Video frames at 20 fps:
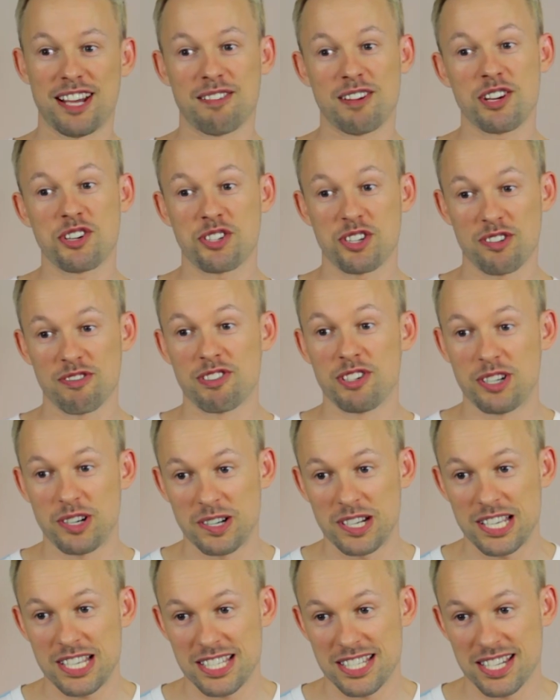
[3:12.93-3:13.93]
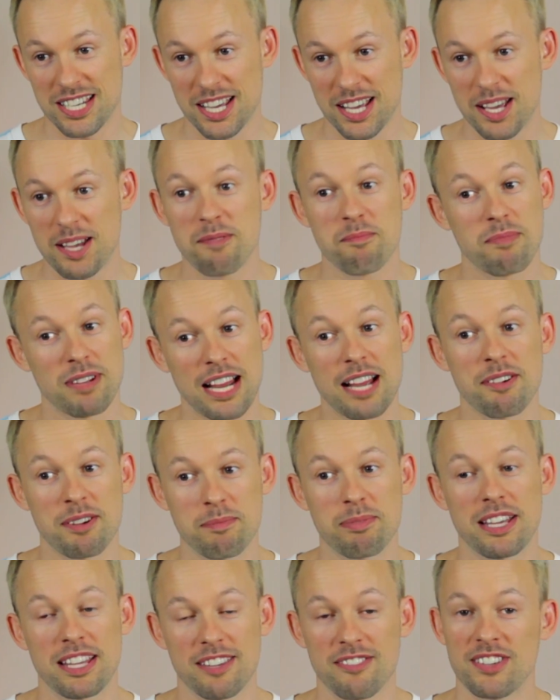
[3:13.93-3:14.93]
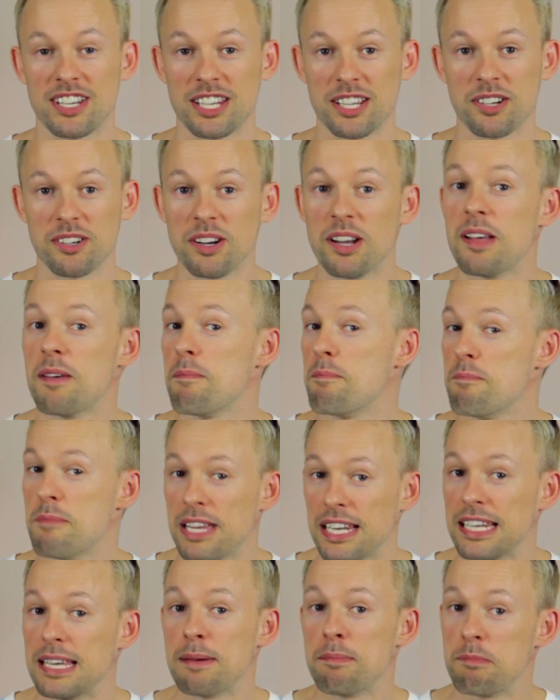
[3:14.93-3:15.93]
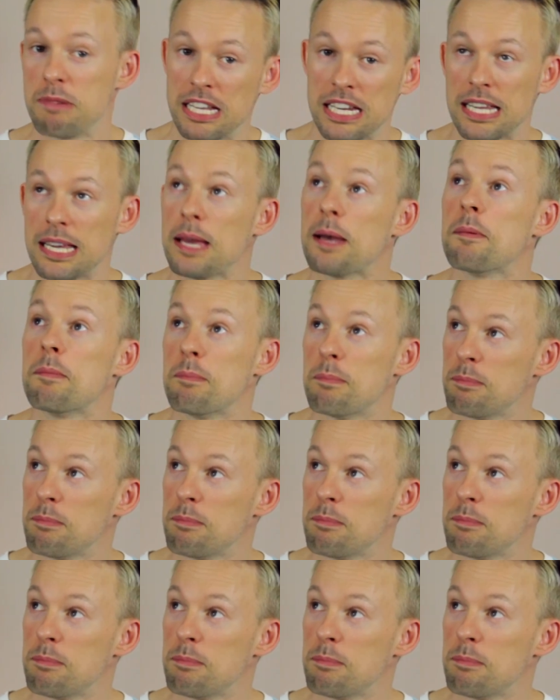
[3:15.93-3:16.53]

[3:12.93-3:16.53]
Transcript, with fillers: Not sure if you noticed, but I replayed the video many, many,